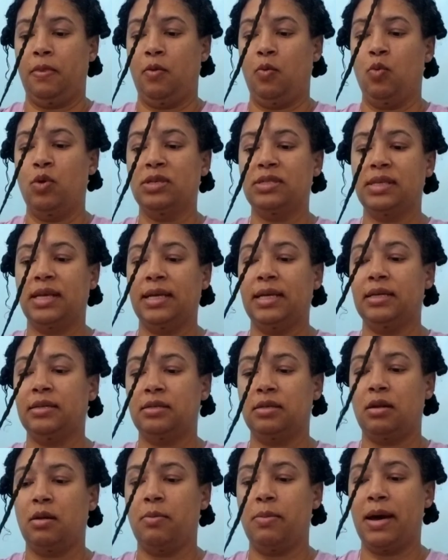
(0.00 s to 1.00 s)
Once I get
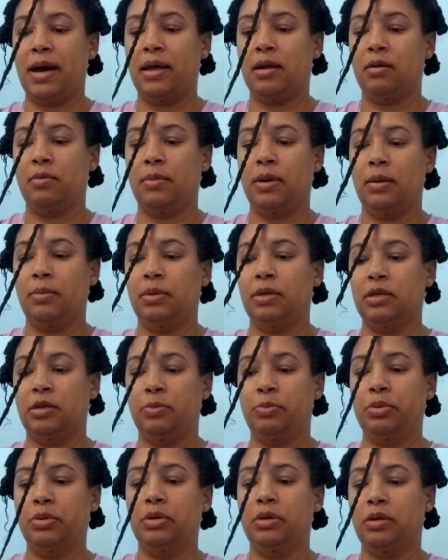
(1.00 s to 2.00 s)
to the bottom, I'm gonna
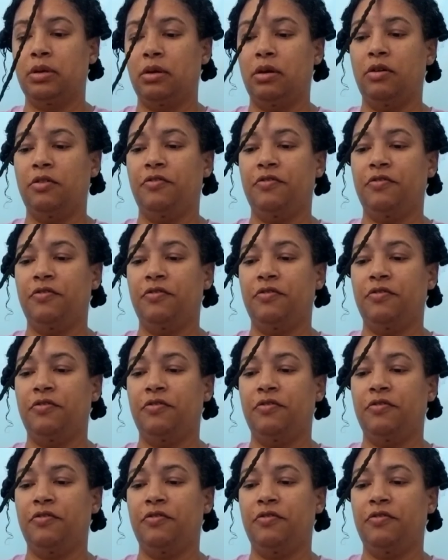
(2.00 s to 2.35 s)
put a